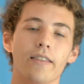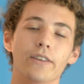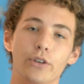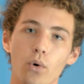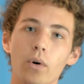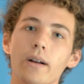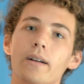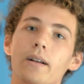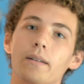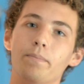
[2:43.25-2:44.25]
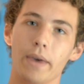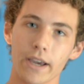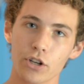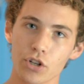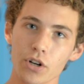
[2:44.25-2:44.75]
your
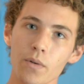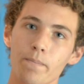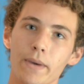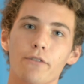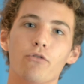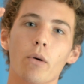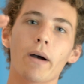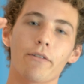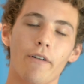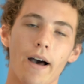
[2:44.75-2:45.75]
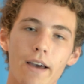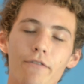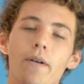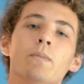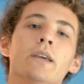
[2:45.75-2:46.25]
picture being 4:5
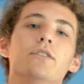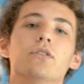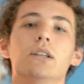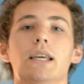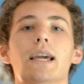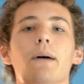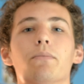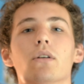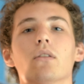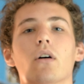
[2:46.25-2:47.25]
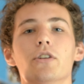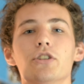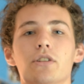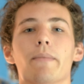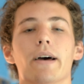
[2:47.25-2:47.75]
is going to take up the
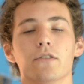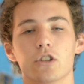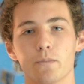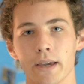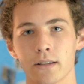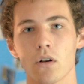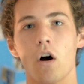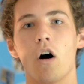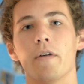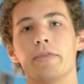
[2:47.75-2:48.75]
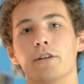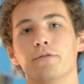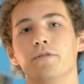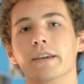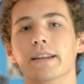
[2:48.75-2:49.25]
largest amount of space on their
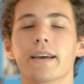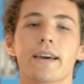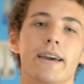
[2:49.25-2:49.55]
feed.